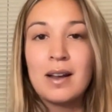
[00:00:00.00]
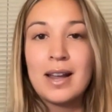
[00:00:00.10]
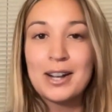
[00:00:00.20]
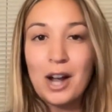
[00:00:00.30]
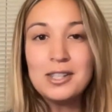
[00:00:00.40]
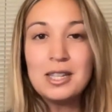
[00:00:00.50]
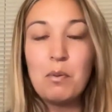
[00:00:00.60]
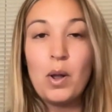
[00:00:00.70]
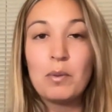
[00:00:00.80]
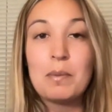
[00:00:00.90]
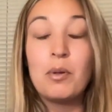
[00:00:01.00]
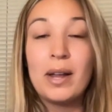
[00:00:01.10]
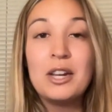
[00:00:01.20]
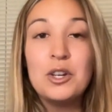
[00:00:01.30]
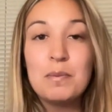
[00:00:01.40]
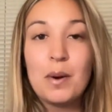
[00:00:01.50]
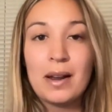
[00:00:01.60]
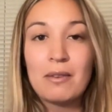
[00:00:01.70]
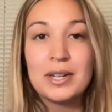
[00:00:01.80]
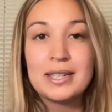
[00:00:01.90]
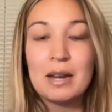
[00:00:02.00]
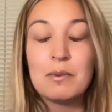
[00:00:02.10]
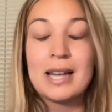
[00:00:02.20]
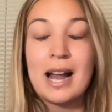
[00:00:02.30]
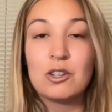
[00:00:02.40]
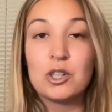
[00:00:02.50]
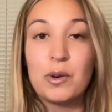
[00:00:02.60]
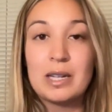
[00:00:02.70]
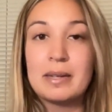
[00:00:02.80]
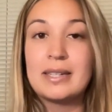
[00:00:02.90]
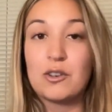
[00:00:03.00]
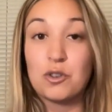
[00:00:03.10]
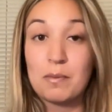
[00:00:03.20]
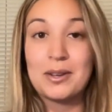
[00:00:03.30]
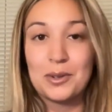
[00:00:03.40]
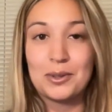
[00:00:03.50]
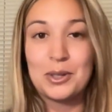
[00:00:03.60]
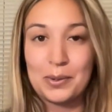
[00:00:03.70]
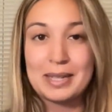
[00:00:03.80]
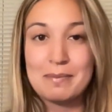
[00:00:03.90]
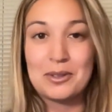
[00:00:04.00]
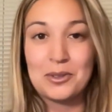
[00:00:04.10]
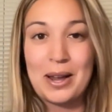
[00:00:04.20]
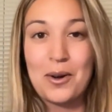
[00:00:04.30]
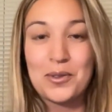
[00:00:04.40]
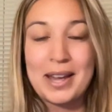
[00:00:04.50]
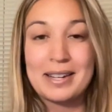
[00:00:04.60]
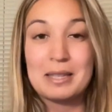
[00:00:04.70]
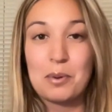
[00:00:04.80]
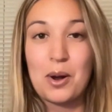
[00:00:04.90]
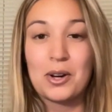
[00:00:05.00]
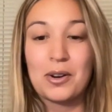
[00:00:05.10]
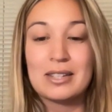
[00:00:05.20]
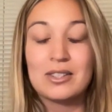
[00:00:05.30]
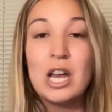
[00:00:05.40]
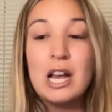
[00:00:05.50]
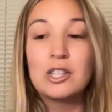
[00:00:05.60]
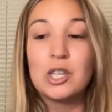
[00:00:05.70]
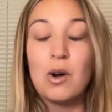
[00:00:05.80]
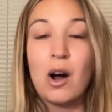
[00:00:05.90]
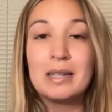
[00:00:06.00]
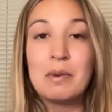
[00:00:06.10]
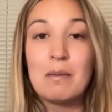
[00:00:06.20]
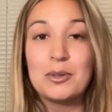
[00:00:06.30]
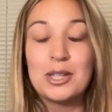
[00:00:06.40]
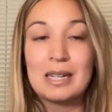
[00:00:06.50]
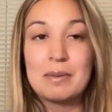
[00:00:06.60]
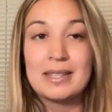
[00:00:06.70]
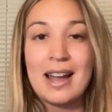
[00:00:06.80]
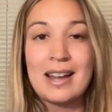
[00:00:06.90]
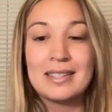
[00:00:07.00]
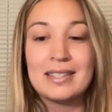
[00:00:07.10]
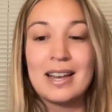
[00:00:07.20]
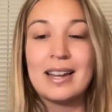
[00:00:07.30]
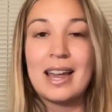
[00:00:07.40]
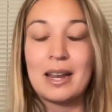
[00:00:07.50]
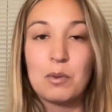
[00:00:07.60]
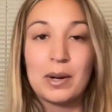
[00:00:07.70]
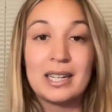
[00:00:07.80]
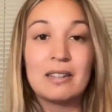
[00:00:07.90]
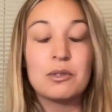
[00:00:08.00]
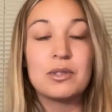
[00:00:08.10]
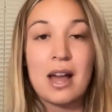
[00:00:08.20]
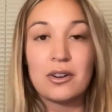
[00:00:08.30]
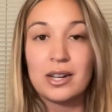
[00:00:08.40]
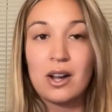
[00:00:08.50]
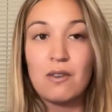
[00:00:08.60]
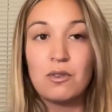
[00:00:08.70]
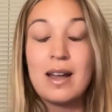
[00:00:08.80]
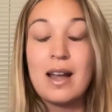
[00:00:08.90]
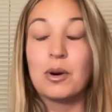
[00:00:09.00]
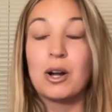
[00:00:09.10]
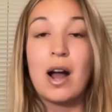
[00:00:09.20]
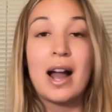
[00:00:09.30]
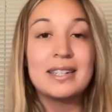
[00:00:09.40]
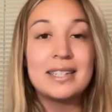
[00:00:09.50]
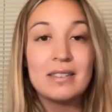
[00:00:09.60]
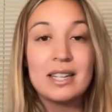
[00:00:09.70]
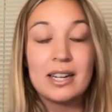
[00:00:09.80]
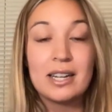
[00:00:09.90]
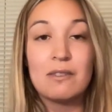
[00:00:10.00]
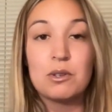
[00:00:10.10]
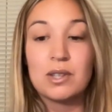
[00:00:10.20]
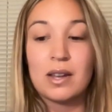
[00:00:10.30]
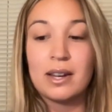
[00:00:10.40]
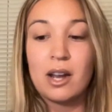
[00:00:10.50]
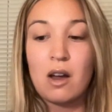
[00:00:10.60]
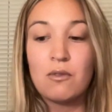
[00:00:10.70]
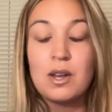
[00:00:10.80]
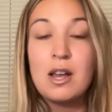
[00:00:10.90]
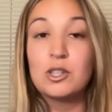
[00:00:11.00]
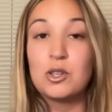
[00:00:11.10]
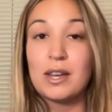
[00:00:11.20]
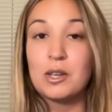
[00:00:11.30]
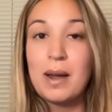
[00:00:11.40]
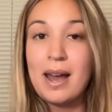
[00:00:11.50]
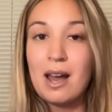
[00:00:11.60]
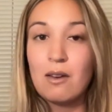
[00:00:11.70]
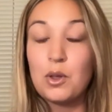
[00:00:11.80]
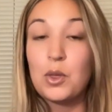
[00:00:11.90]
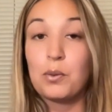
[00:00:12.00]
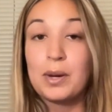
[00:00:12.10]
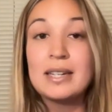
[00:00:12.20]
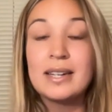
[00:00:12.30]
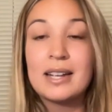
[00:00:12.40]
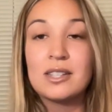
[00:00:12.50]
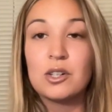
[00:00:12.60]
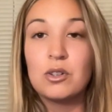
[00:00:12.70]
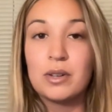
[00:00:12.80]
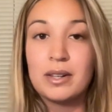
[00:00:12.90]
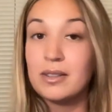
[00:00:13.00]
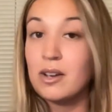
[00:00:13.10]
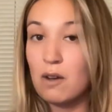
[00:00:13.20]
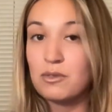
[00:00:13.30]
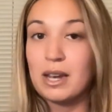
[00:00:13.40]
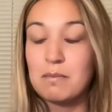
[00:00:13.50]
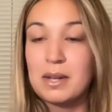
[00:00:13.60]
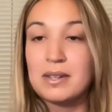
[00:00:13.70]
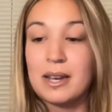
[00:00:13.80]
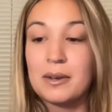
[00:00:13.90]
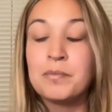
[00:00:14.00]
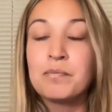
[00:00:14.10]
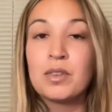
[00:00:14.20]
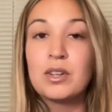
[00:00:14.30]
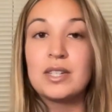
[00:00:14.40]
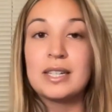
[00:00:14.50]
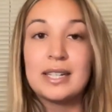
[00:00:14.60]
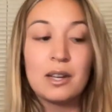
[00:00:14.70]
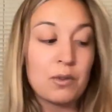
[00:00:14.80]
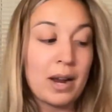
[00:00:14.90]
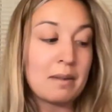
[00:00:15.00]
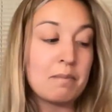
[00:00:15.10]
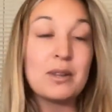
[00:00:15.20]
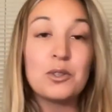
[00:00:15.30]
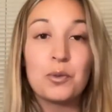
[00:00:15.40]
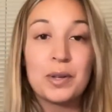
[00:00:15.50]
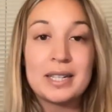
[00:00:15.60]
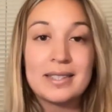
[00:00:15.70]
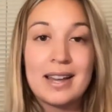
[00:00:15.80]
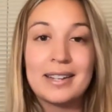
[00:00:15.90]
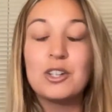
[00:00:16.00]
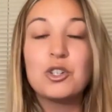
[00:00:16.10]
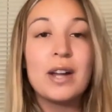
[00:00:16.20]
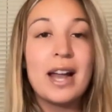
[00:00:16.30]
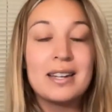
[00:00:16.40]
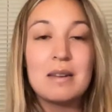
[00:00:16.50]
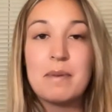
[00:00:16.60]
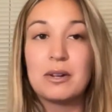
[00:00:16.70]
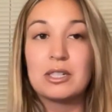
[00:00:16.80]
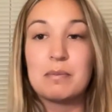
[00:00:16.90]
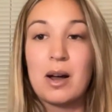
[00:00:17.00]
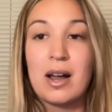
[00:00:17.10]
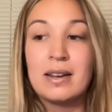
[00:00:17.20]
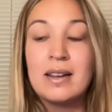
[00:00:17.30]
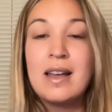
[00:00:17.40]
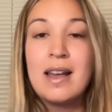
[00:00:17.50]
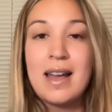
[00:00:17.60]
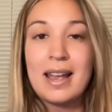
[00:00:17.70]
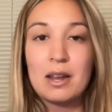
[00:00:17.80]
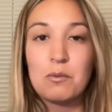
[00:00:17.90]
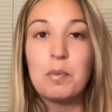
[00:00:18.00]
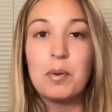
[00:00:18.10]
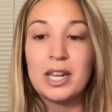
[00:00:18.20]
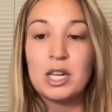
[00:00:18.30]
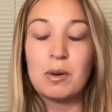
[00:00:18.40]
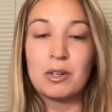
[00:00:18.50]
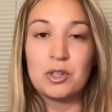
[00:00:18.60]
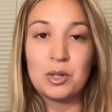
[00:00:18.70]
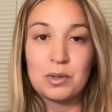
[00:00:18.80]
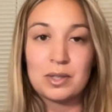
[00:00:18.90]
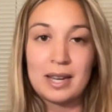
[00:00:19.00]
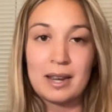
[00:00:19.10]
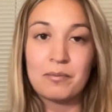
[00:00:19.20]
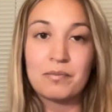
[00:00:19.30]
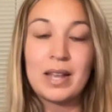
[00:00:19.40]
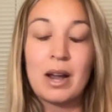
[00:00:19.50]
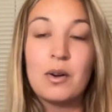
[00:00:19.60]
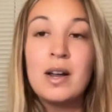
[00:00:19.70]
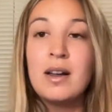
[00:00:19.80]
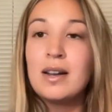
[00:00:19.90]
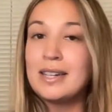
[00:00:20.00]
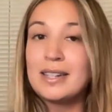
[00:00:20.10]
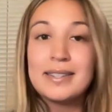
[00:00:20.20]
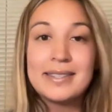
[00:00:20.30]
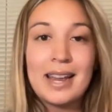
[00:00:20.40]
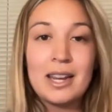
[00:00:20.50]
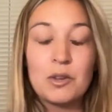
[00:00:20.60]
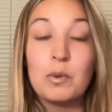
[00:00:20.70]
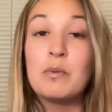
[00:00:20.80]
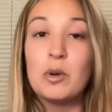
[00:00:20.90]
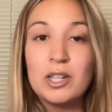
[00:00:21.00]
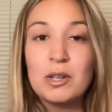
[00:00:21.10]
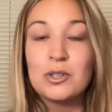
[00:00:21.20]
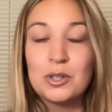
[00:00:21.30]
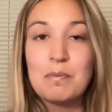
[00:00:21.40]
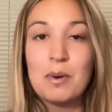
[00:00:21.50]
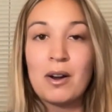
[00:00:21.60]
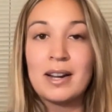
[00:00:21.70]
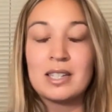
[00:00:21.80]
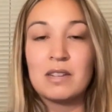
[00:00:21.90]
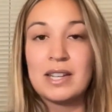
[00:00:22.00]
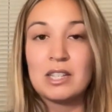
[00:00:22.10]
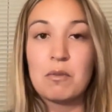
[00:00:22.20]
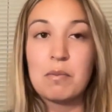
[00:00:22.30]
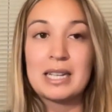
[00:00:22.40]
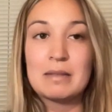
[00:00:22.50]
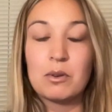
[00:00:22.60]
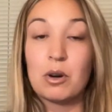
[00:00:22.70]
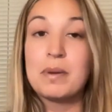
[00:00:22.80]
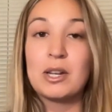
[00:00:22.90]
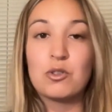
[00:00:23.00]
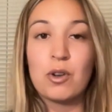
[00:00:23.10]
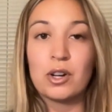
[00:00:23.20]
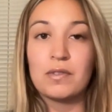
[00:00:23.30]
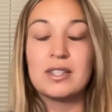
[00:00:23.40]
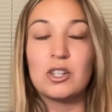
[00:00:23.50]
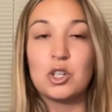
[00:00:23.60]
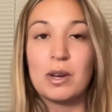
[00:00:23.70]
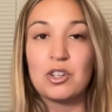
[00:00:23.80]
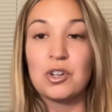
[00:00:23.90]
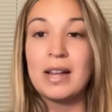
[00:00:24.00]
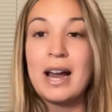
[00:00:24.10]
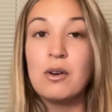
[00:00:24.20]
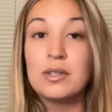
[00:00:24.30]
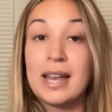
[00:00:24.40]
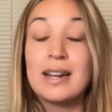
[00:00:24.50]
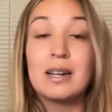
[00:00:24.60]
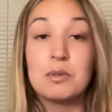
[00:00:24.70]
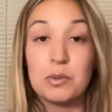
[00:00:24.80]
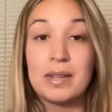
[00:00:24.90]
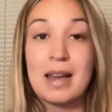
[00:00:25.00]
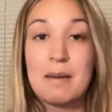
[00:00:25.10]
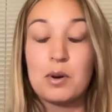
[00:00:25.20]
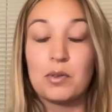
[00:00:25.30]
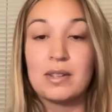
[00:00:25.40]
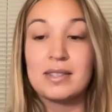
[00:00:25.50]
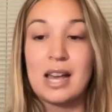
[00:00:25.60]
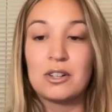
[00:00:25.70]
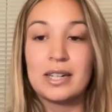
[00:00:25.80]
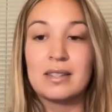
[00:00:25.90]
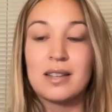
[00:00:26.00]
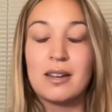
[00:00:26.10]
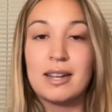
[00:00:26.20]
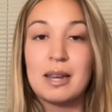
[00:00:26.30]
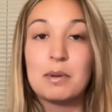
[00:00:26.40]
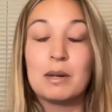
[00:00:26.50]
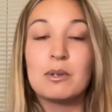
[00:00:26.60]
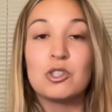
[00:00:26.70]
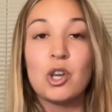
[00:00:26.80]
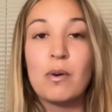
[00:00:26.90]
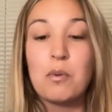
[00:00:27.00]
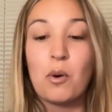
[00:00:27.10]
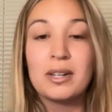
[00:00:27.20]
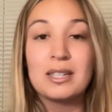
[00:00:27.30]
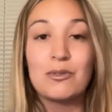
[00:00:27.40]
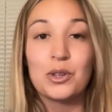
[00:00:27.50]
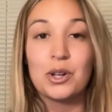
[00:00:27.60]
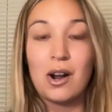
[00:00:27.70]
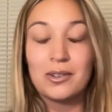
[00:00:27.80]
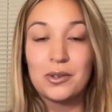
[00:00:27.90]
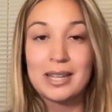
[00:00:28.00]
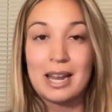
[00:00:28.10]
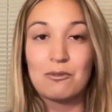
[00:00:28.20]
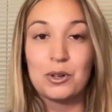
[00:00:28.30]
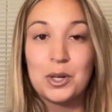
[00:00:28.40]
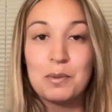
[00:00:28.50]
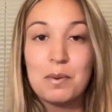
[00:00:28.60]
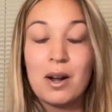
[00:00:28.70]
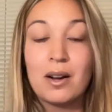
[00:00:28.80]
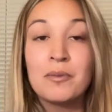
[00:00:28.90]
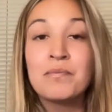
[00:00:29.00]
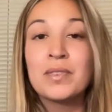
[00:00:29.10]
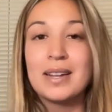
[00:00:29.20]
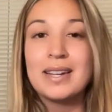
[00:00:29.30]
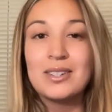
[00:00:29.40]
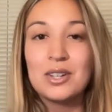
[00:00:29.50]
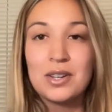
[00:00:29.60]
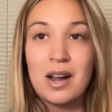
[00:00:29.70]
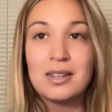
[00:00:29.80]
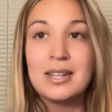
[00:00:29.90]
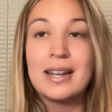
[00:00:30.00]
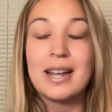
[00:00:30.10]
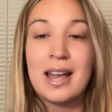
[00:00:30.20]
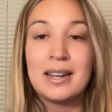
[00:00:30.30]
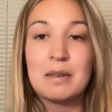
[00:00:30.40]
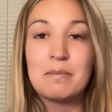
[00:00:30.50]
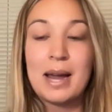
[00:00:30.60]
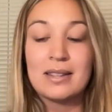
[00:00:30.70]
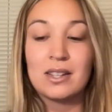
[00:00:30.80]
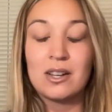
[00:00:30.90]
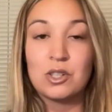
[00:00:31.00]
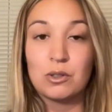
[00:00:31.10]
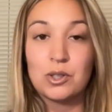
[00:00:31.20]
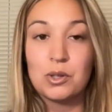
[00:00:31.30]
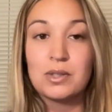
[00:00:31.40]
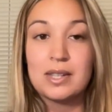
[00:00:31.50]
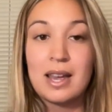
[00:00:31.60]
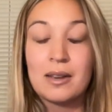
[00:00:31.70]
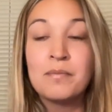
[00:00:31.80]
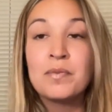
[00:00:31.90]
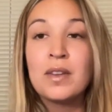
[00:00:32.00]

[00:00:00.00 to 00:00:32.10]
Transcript: It got to the point where playing Nootbaar every day was actually going to be detrimental to his mental health and his progress. So Ollie Marmol took him aside and said, hey, we're going to give you Saturday off, and we're ideally going to give you Sunday off so that you have 3 days included in the off day on Monday to get right, mental reset, get your head in a better spot, and we'll play you on Tuesday. Now, he did say we will use Nootbaar as a defensive replacement or a pinch runner if the situation allows. They ended up doing that both on Saturday and Sunday, but it was so important for the Cardinals and for Nootbaar that he did not take any at-bats until Tuesday.